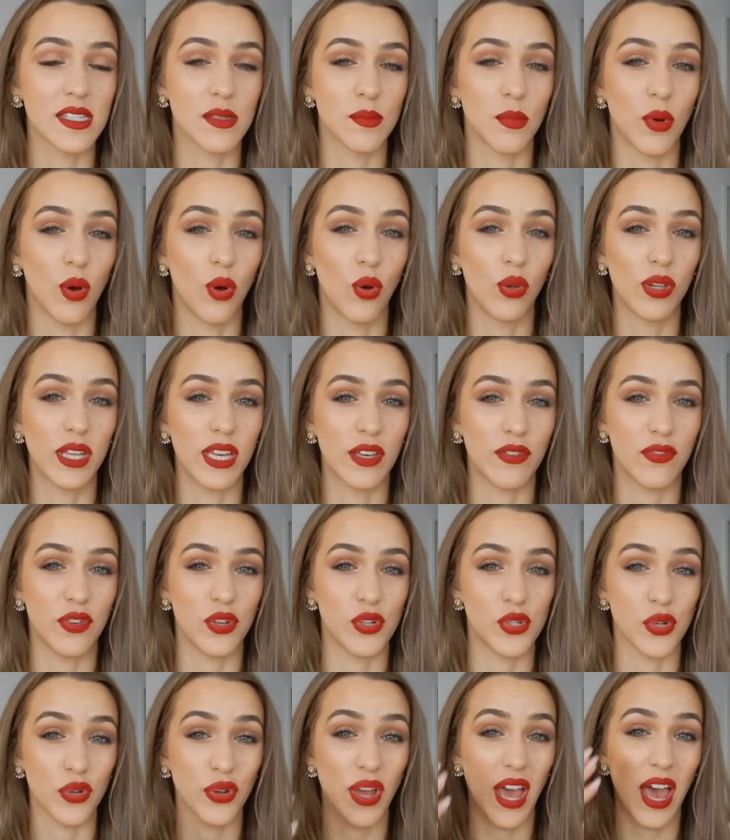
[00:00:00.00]
small if
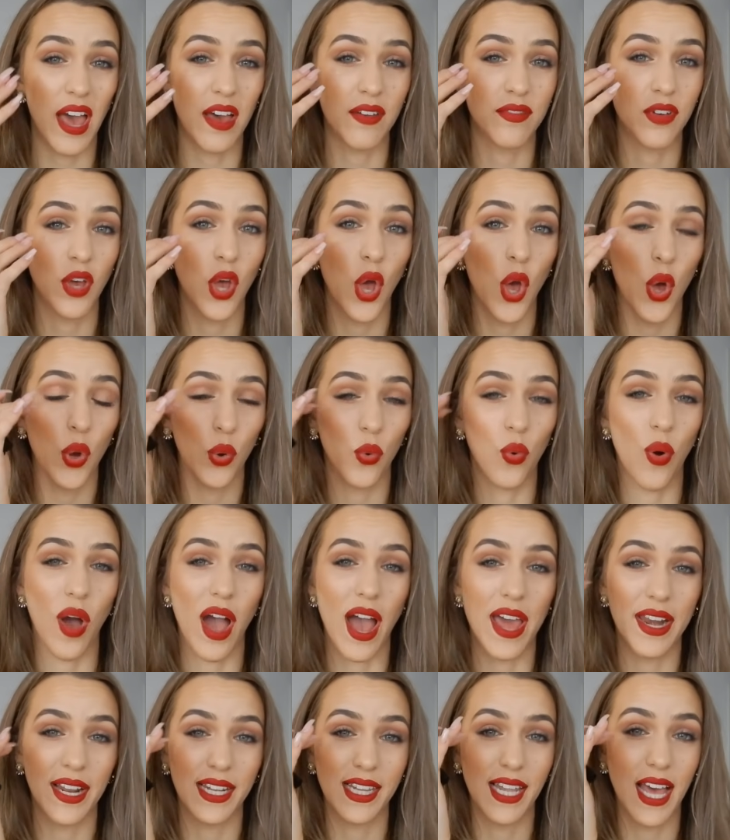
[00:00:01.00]
you do have
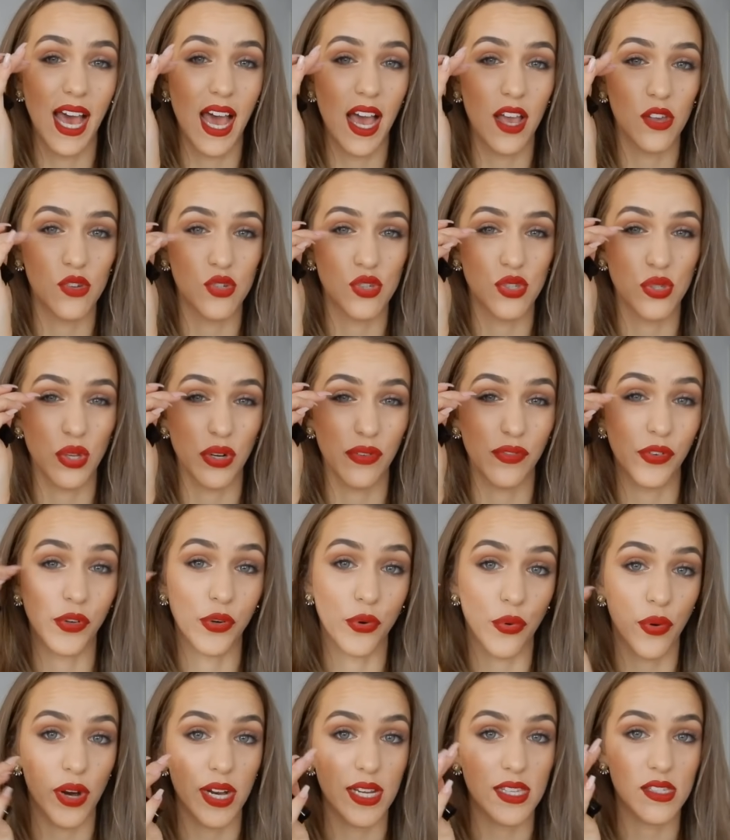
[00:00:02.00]
quite a large sort of
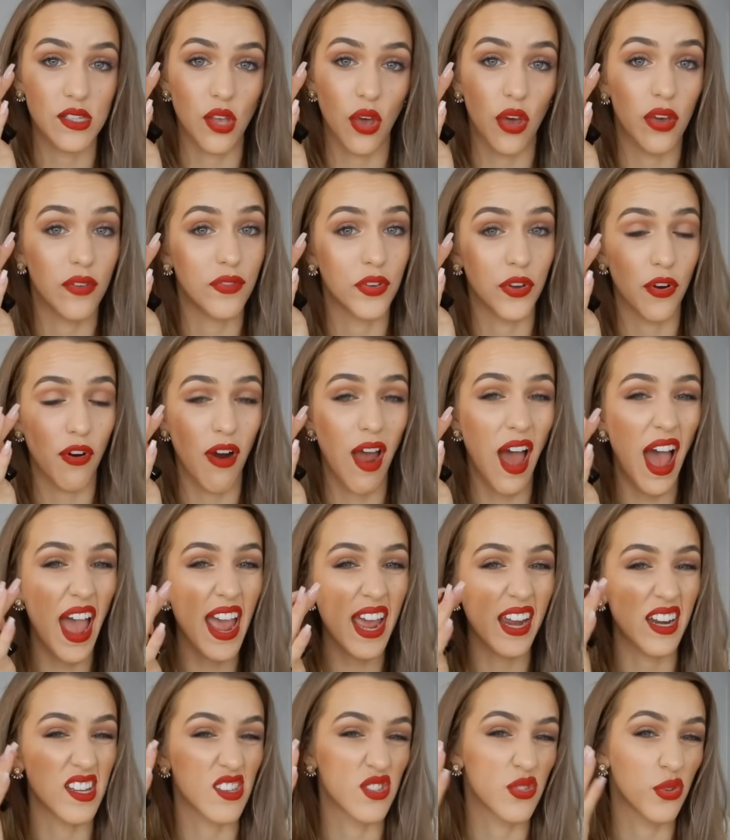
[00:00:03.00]
crease over your
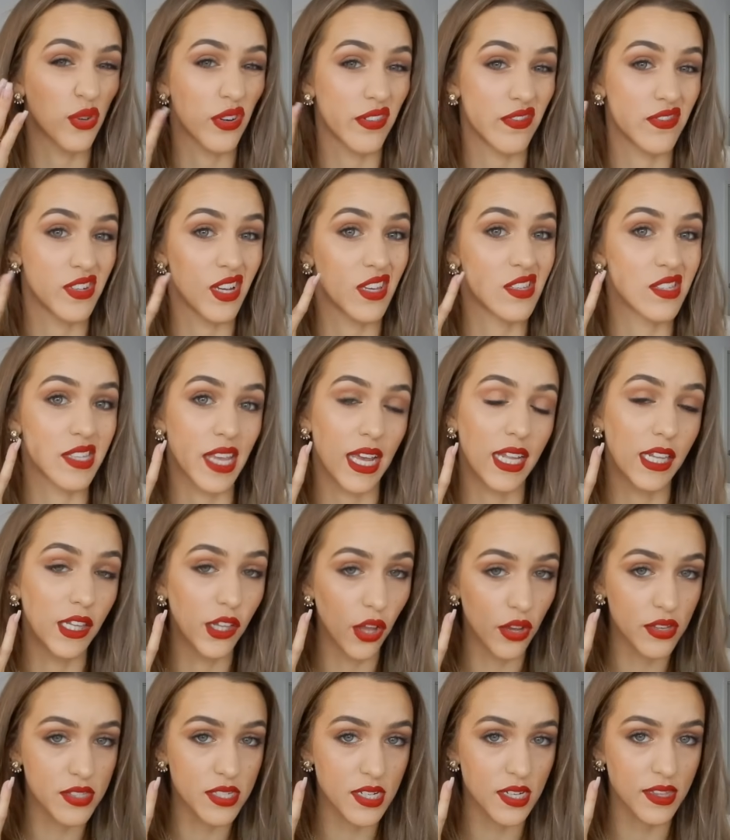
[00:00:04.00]
eye, and it sort of does get
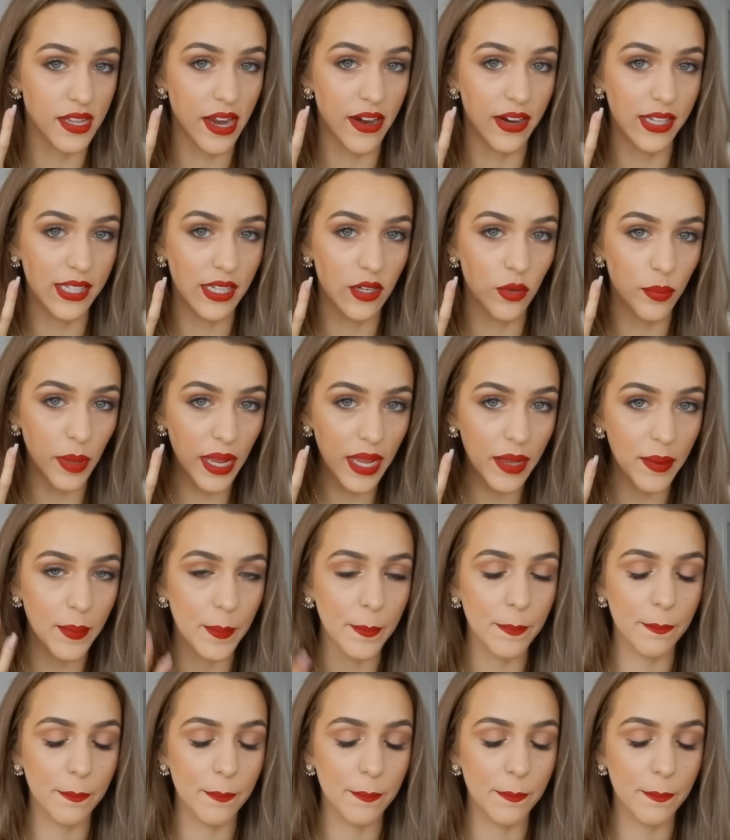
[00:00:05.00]
lost in there a little bit.